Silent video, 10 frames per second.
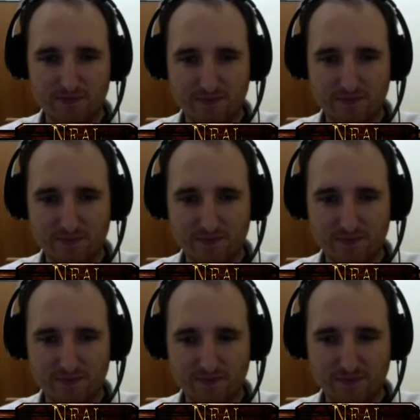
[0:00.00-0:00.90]

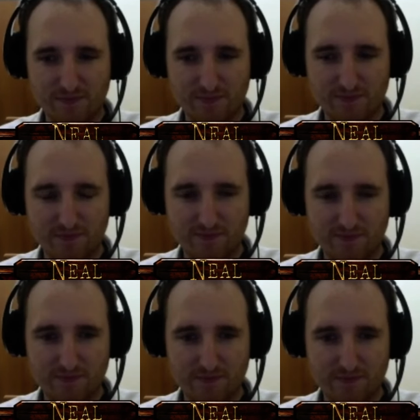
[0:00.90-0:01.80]

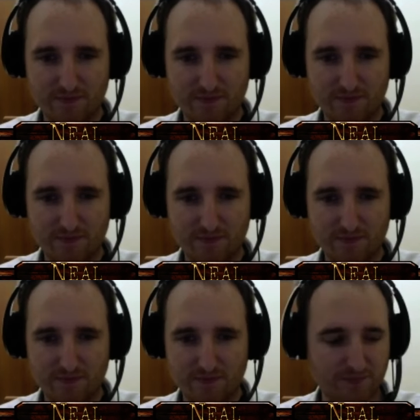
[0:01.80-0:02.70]

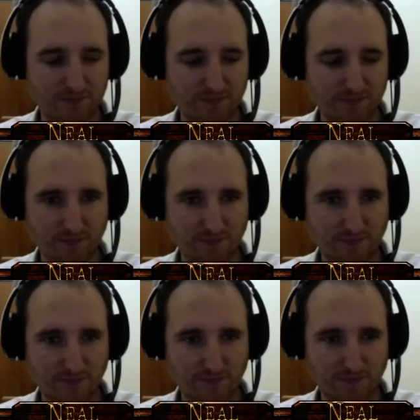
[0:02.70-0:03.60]

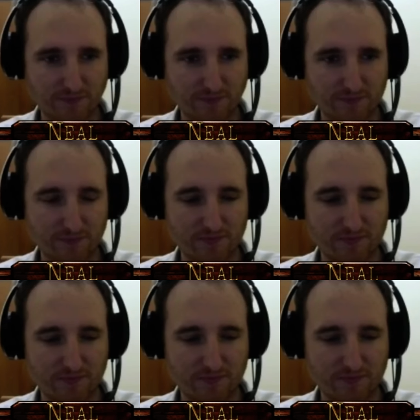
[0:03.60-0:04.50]

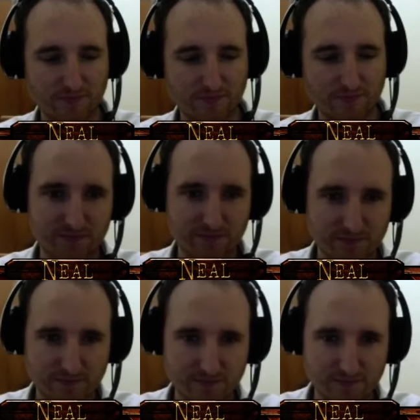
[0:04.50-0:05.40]

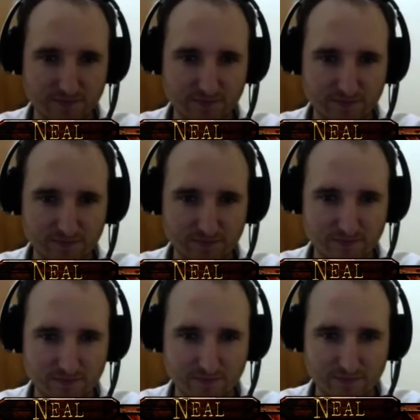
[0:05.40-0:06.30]

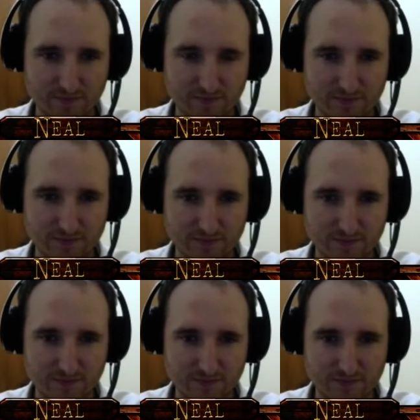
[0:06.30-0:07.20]

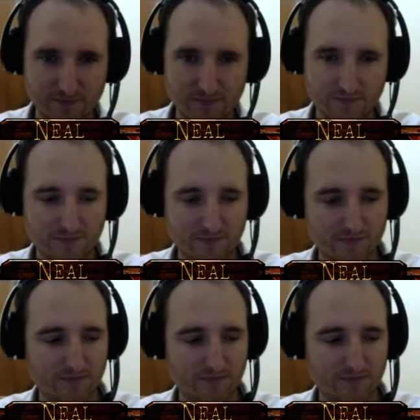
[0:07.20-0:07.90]
(silent)